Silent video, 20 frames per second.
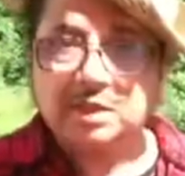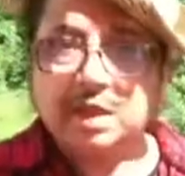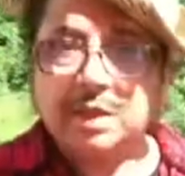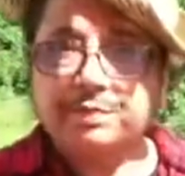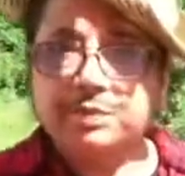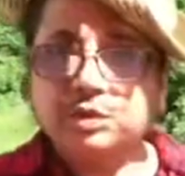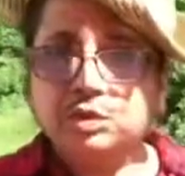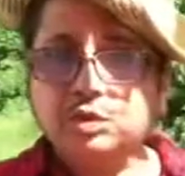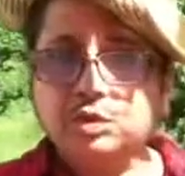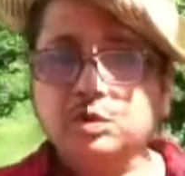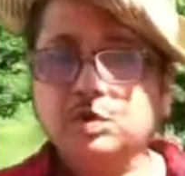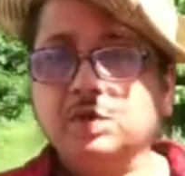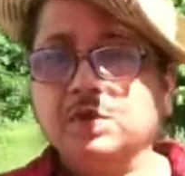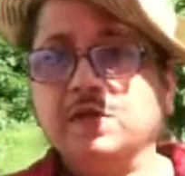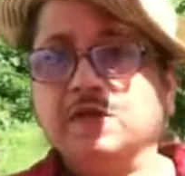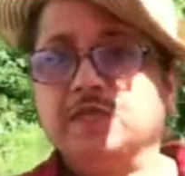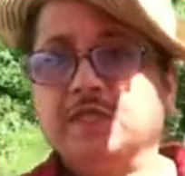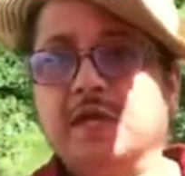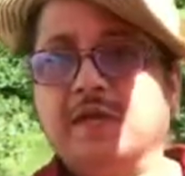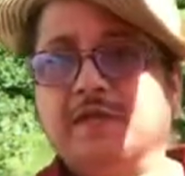
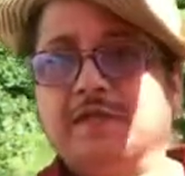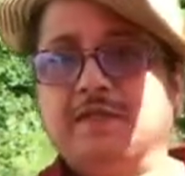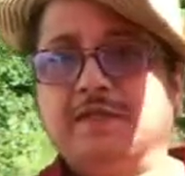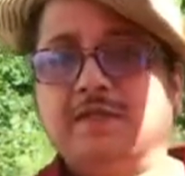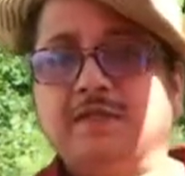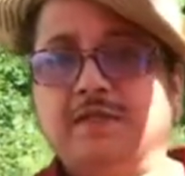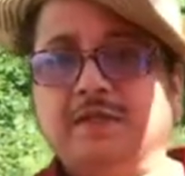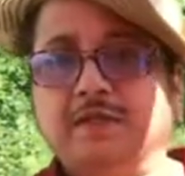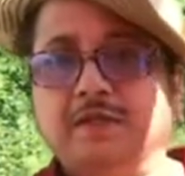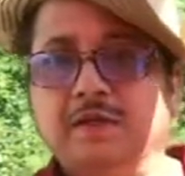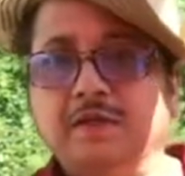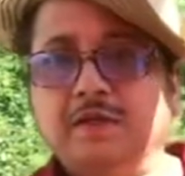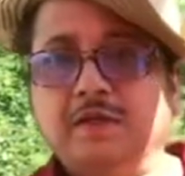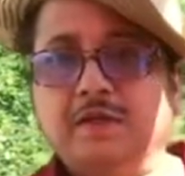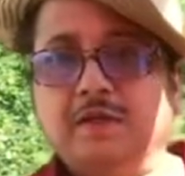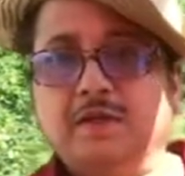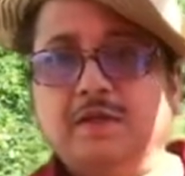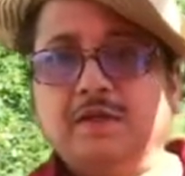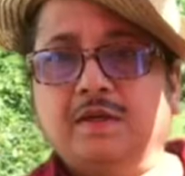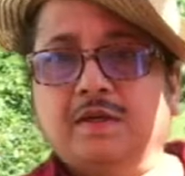absolutely tight.
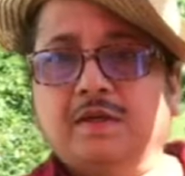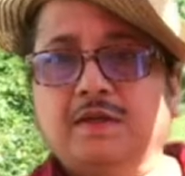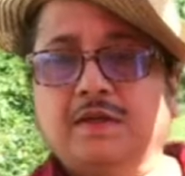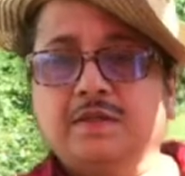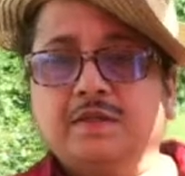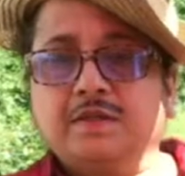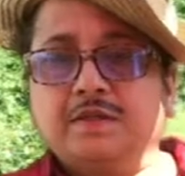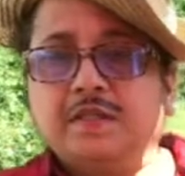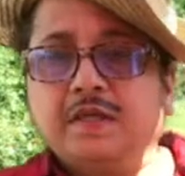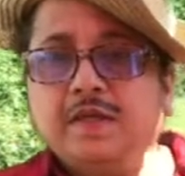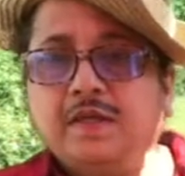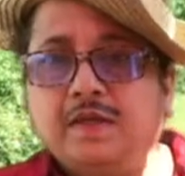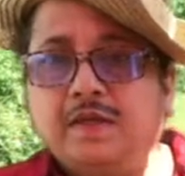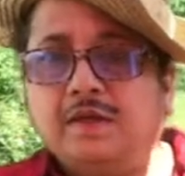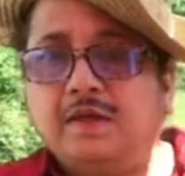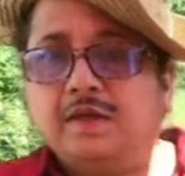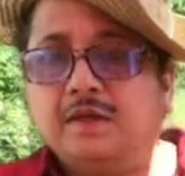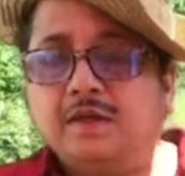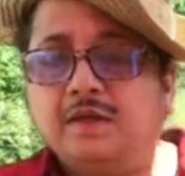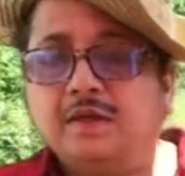See?
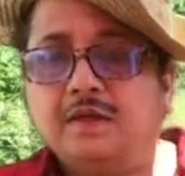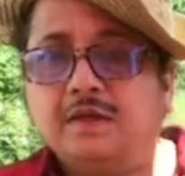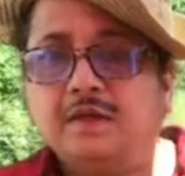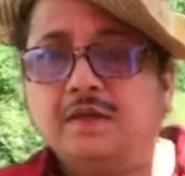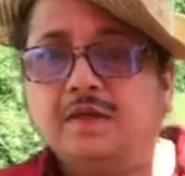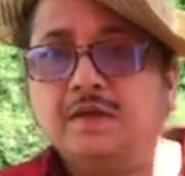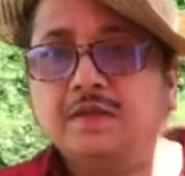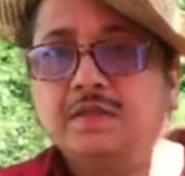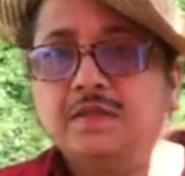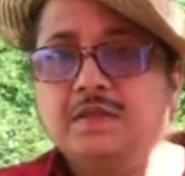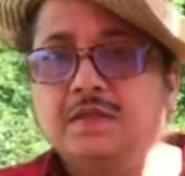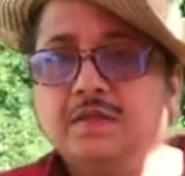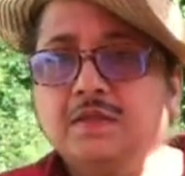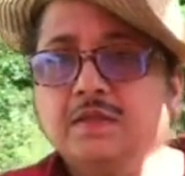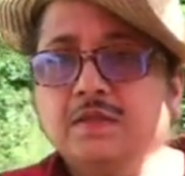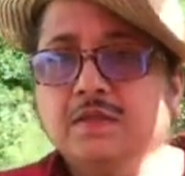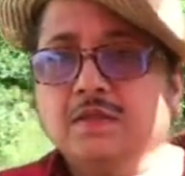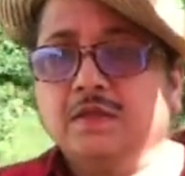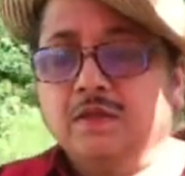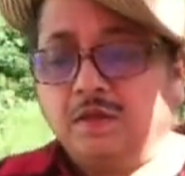It's
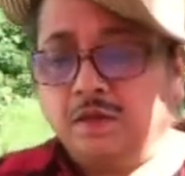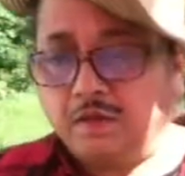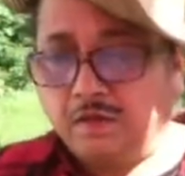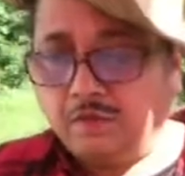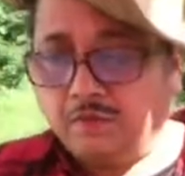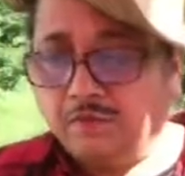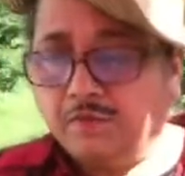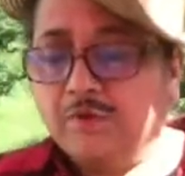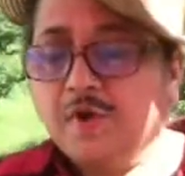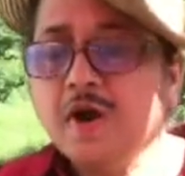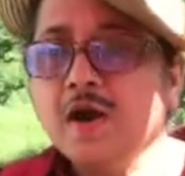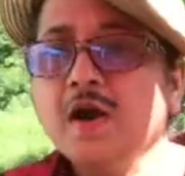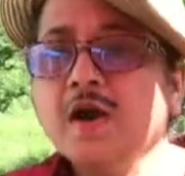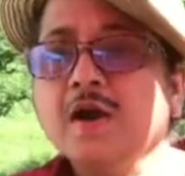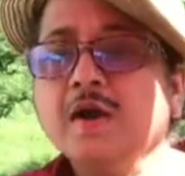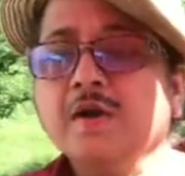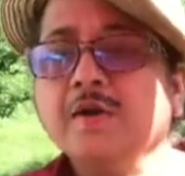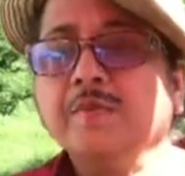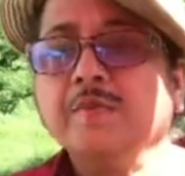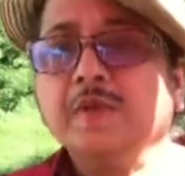
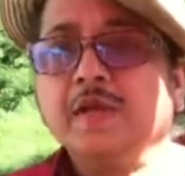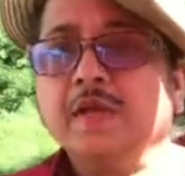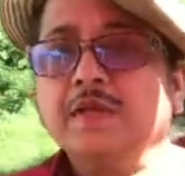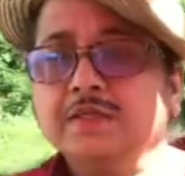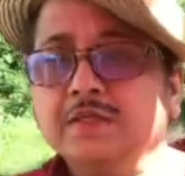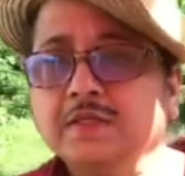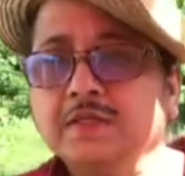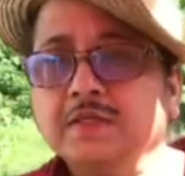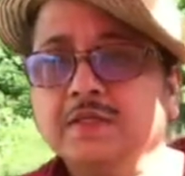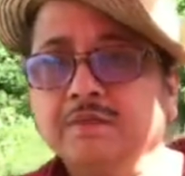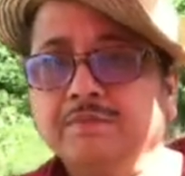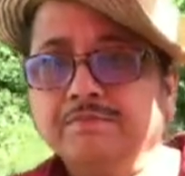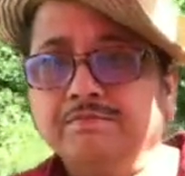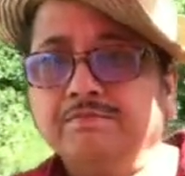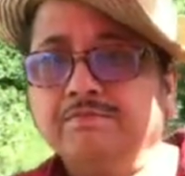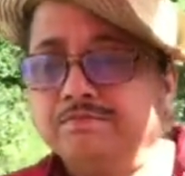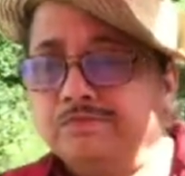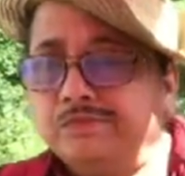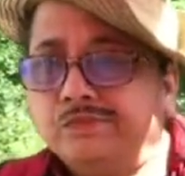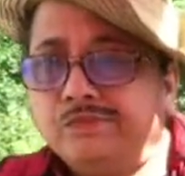firm as a
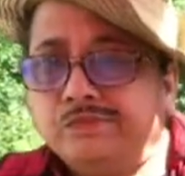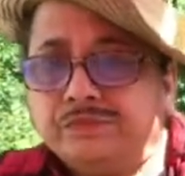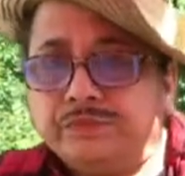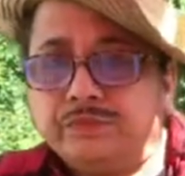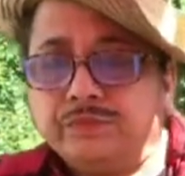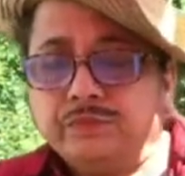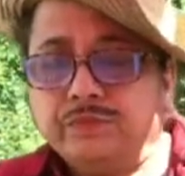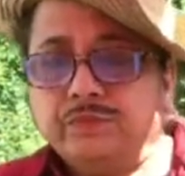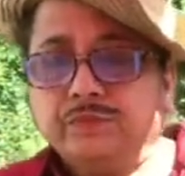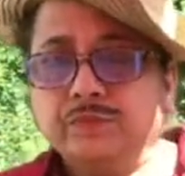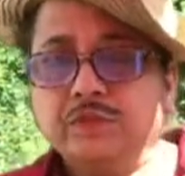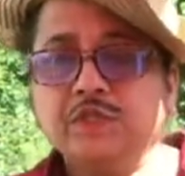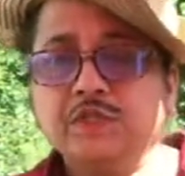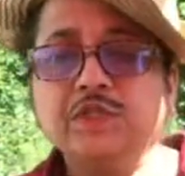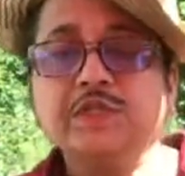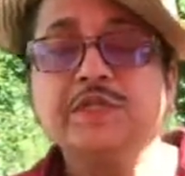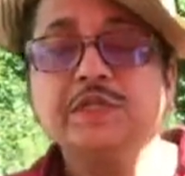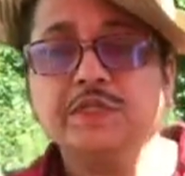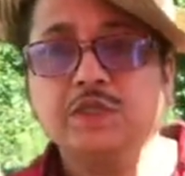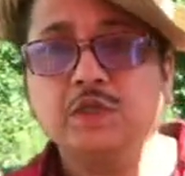
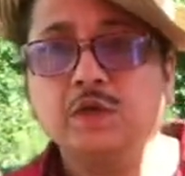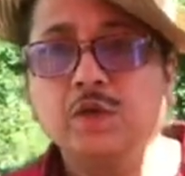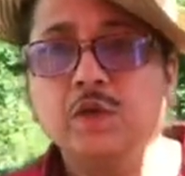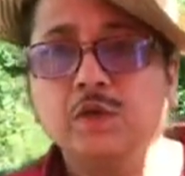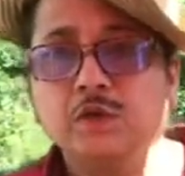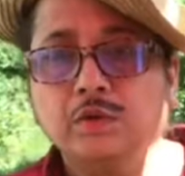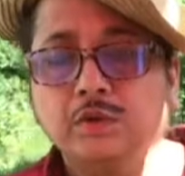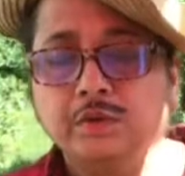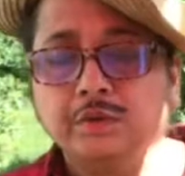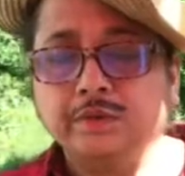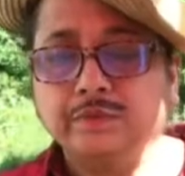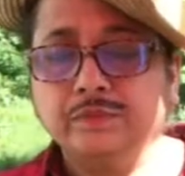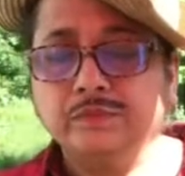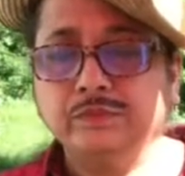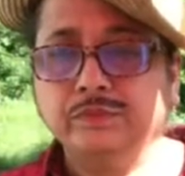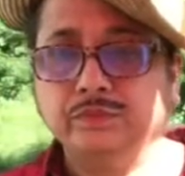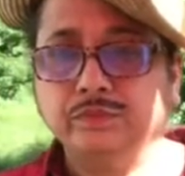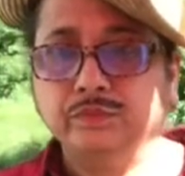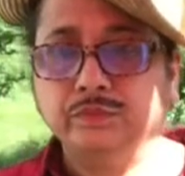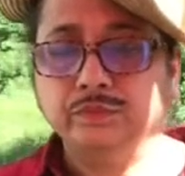stitch cloth.
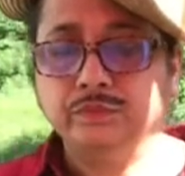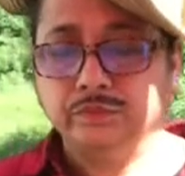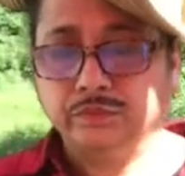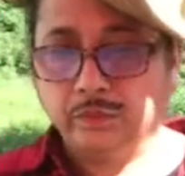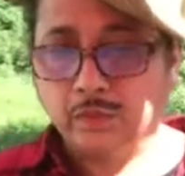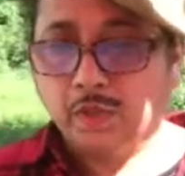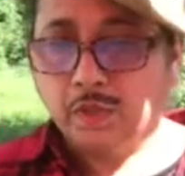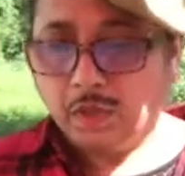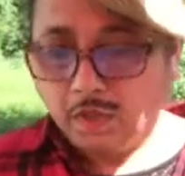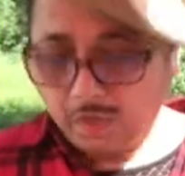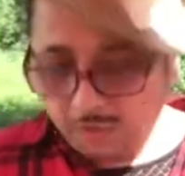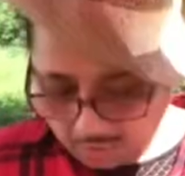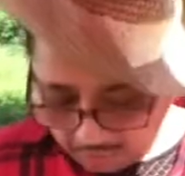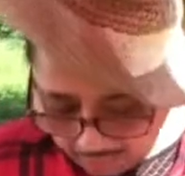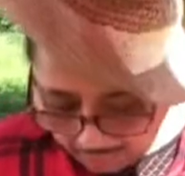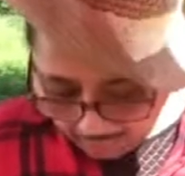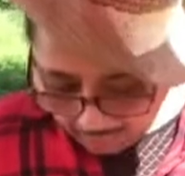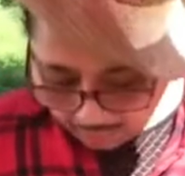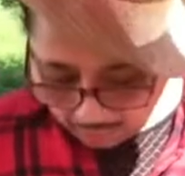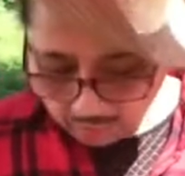
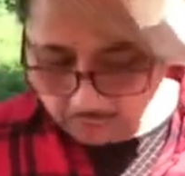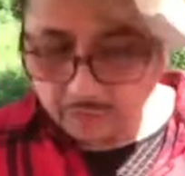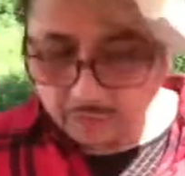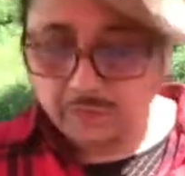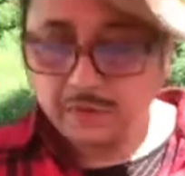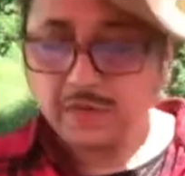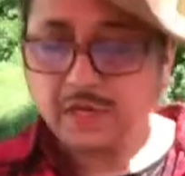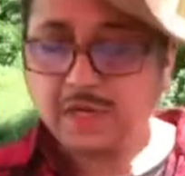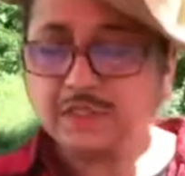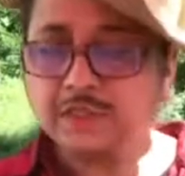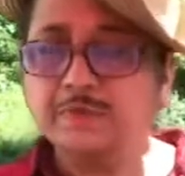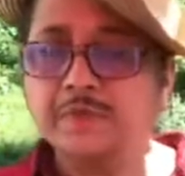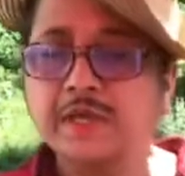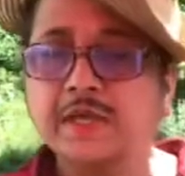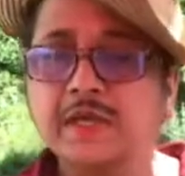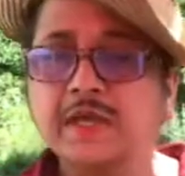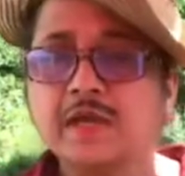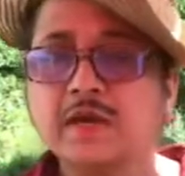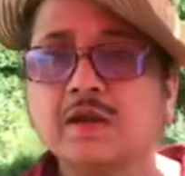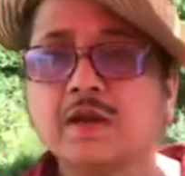Now, let's
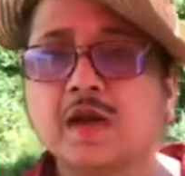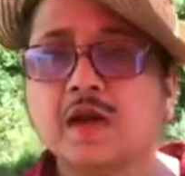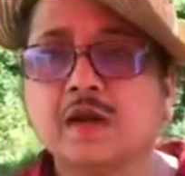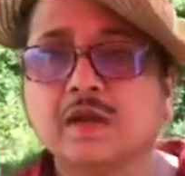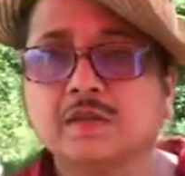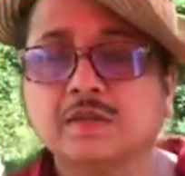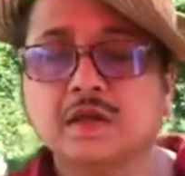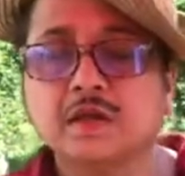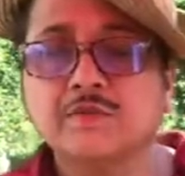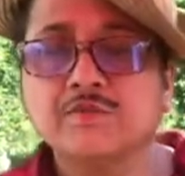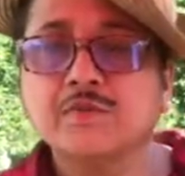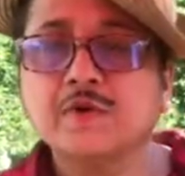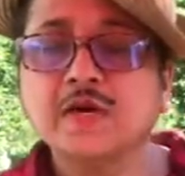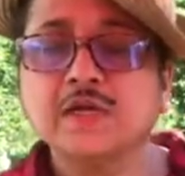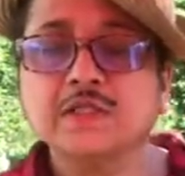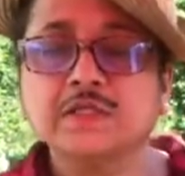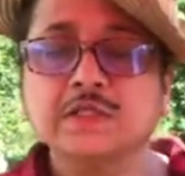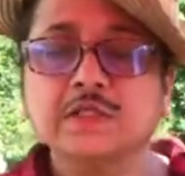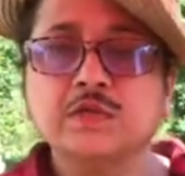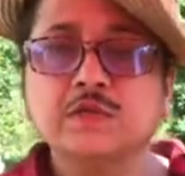begin. The
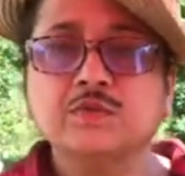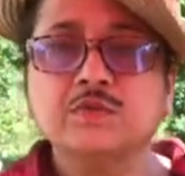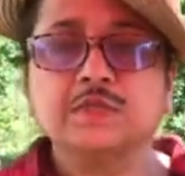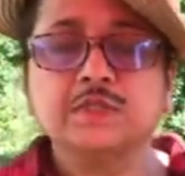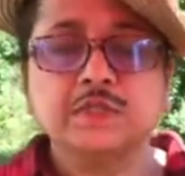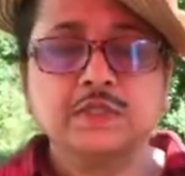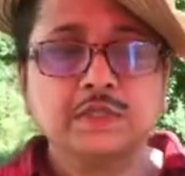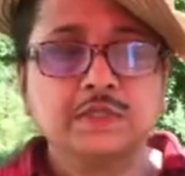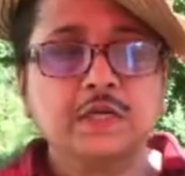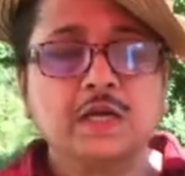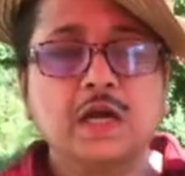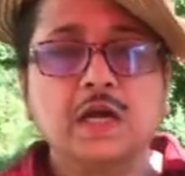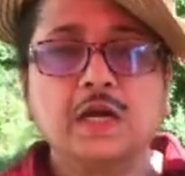first uses